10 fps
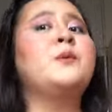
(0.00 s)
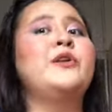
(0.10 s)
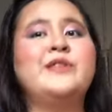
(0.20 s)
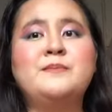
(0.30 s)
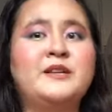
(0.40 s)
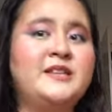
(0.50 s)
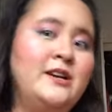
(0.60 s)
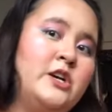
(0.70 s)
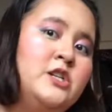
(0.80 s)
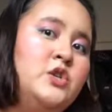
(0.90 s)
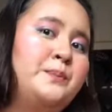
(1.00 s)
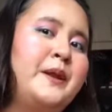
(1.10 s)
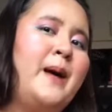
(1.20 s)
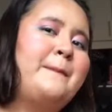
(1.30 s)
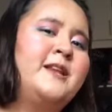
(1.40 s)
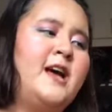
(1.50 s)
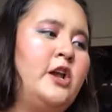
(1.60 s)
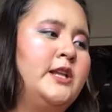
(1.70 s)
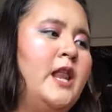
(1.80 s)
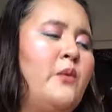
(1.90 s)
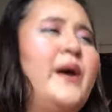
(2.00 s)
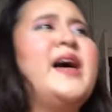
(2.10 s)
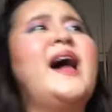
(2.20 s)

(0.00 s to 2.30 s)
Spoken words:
model material yung pinapanalo nila.